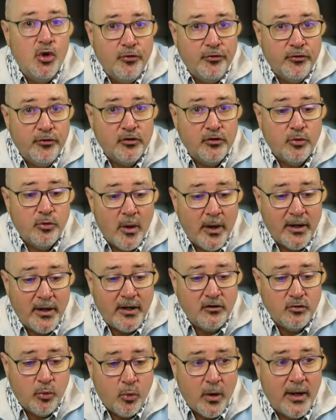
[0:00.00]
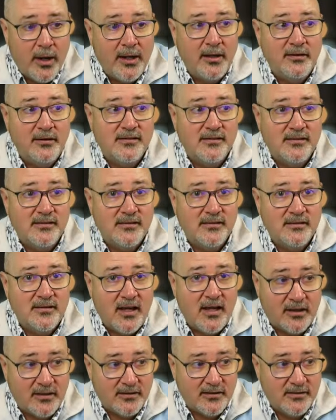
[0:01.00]
for
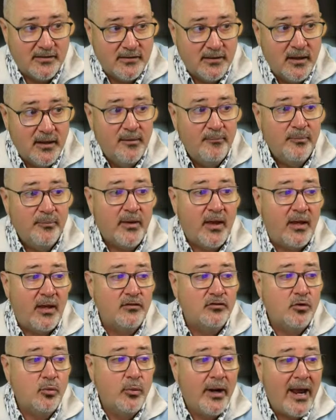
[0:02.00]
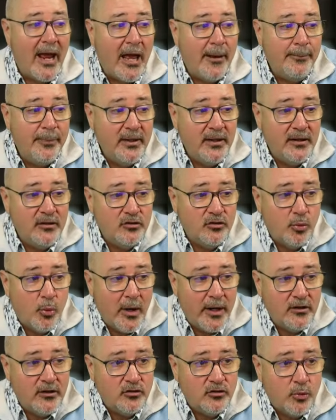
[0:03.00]
2026. Okay, so what happened in
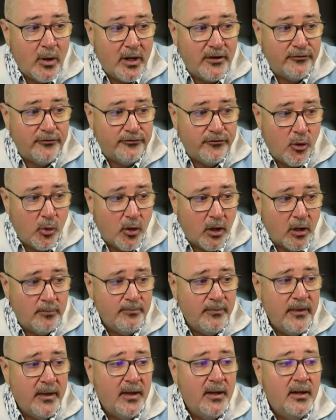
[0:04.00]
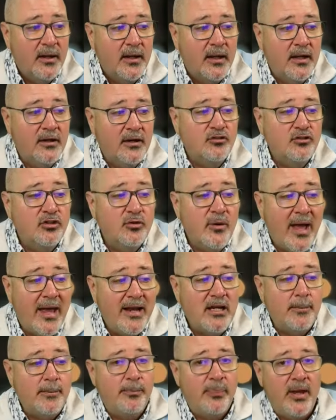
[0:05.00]
2024 is you had
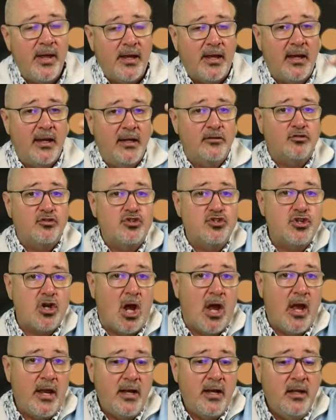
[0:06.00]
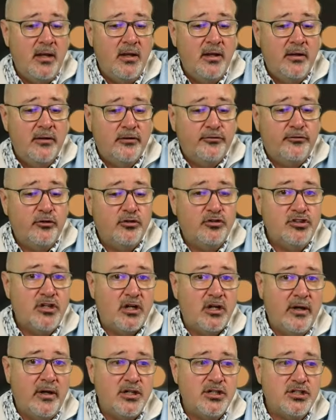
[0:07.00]
to pick, is John the first
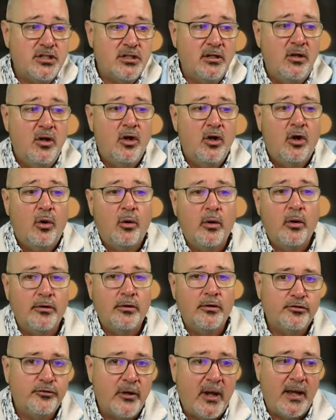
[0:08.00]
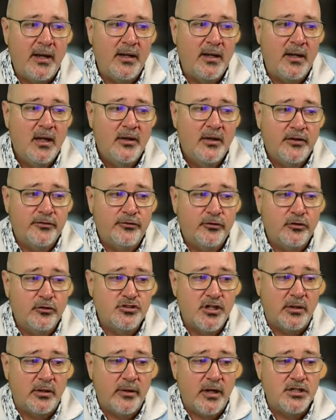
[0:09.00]
generation or is Fred the first
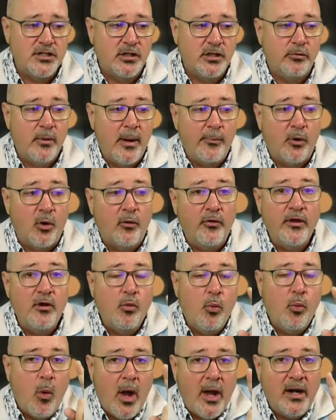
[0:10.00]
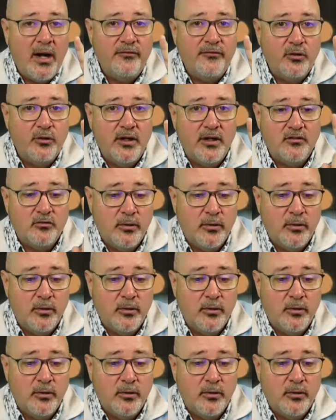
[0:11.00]
generation? Remember, only one of you needs to